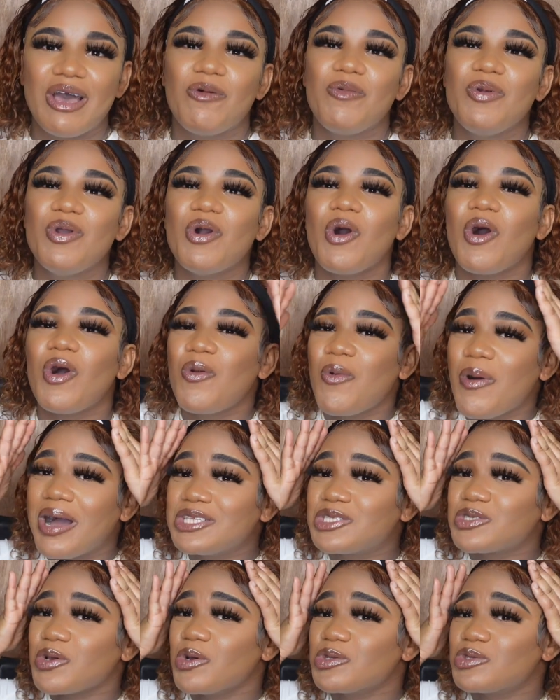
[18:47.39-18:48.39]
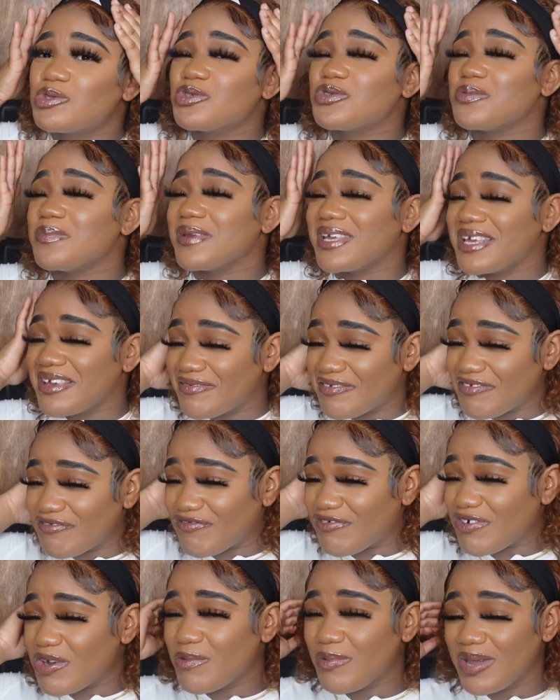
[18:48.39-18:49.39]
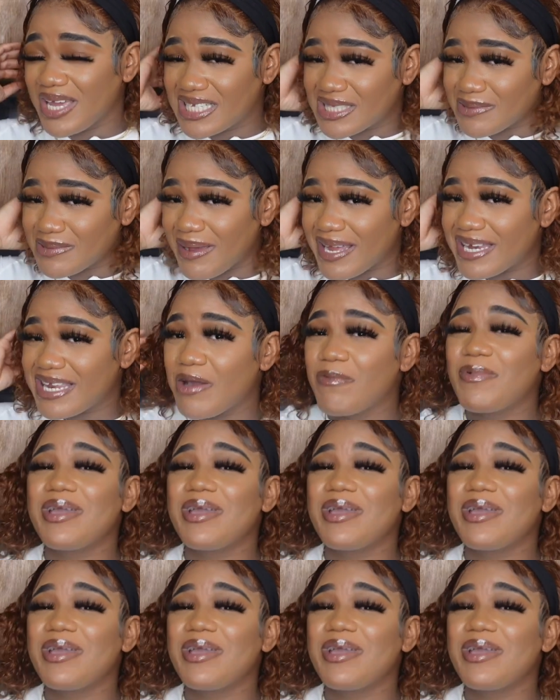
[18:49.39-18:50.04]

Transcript: We all want also to be given free wigs, my dear.